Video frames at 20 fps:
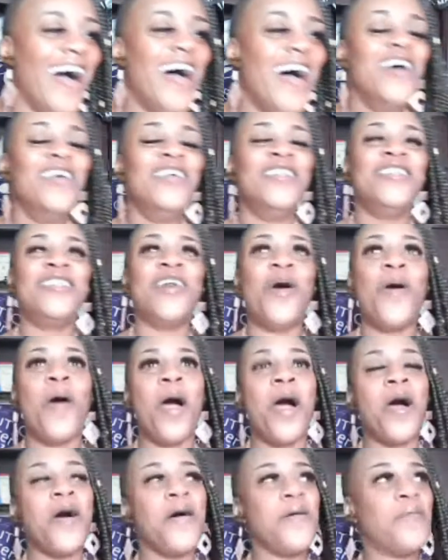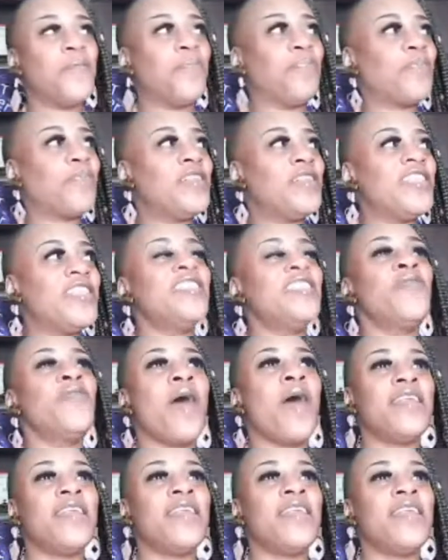So, CeCe
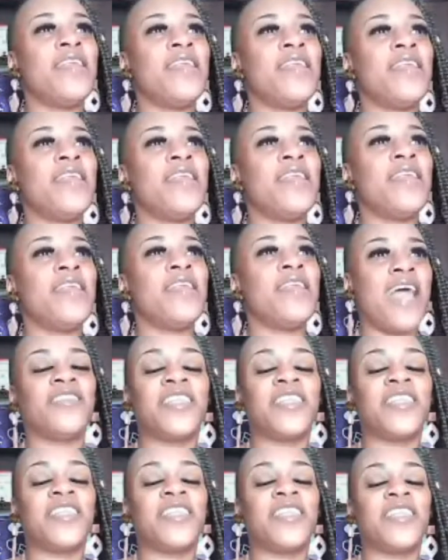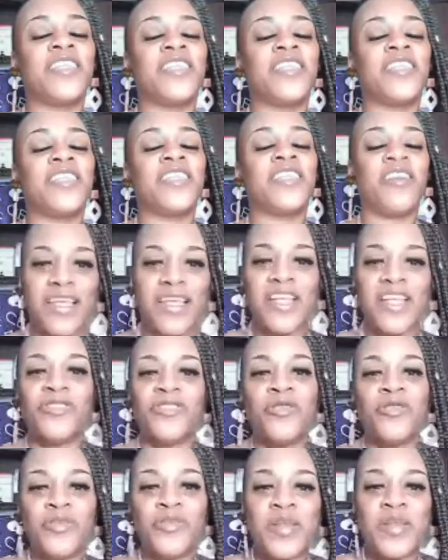Winans Kirk Franklin
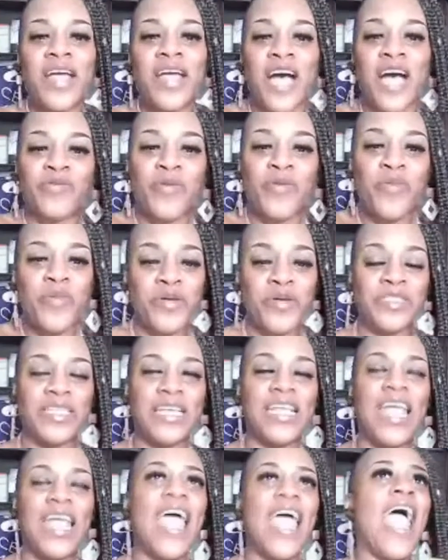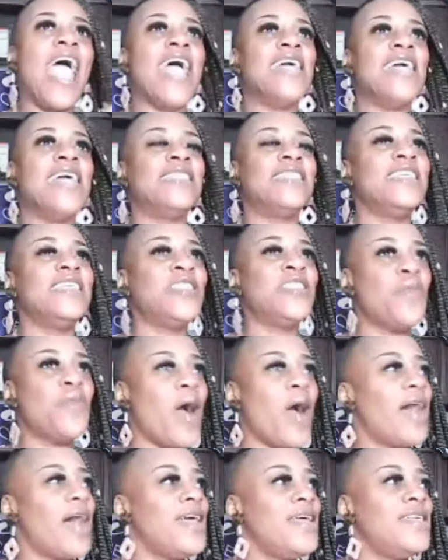introduced me to gospel music,
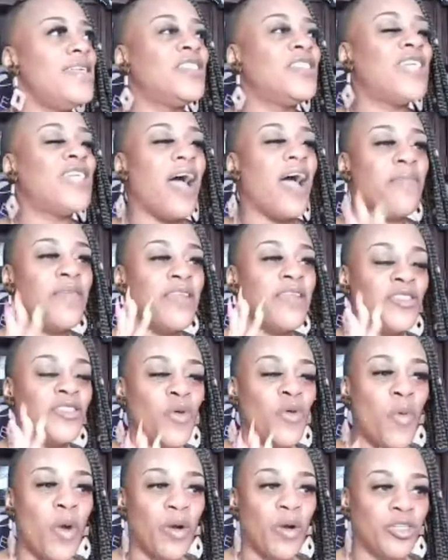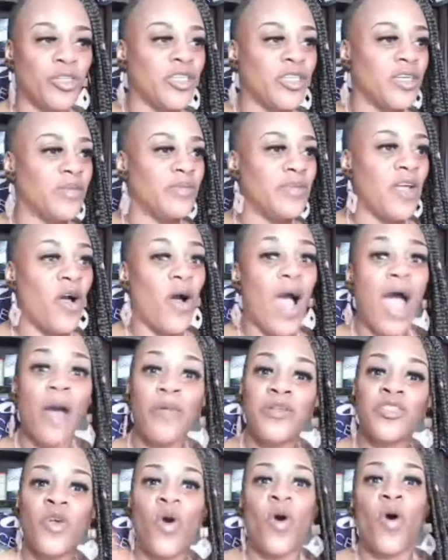and CeCe Winans got me into
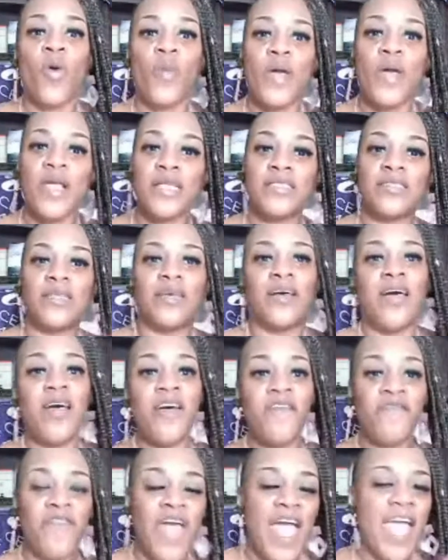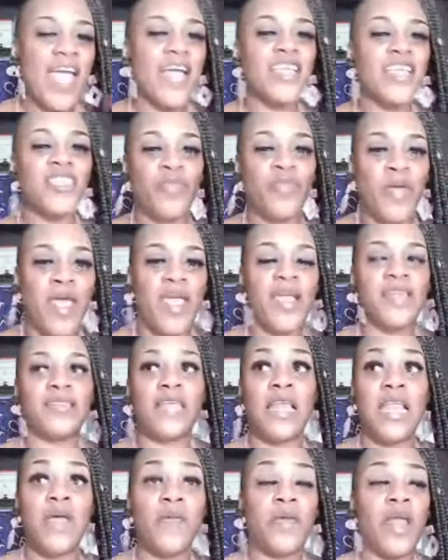worship. I was always the
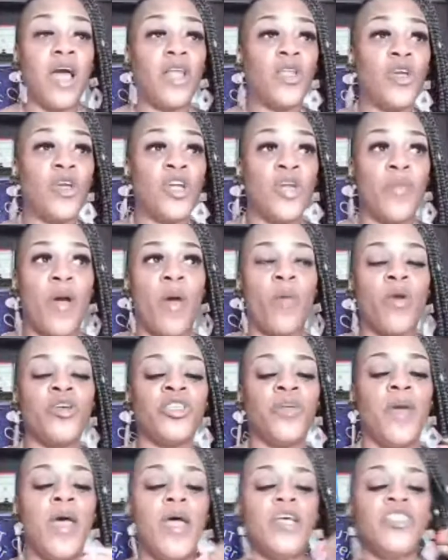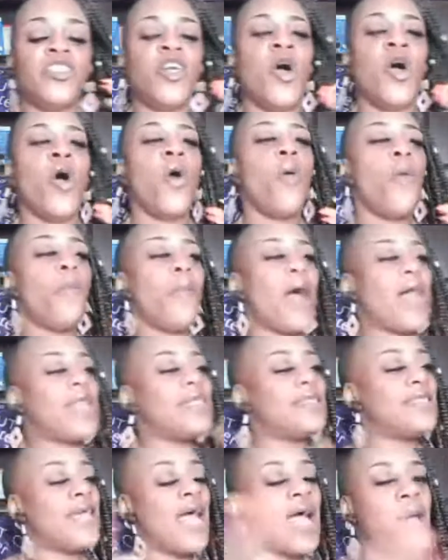fast pace, and then when I learned about worship, so
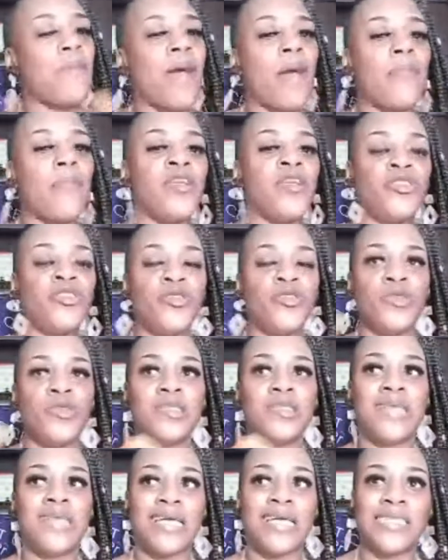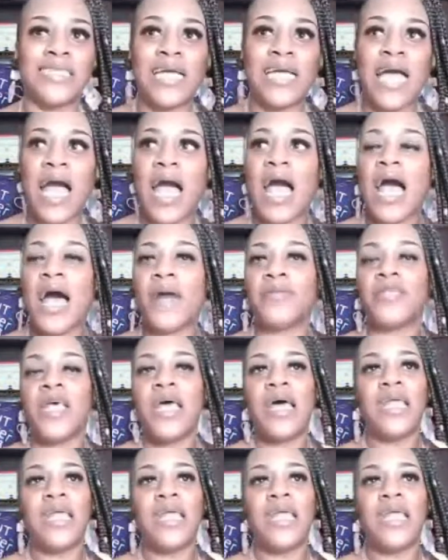by the time I'm introduced to Tasha Cobbs,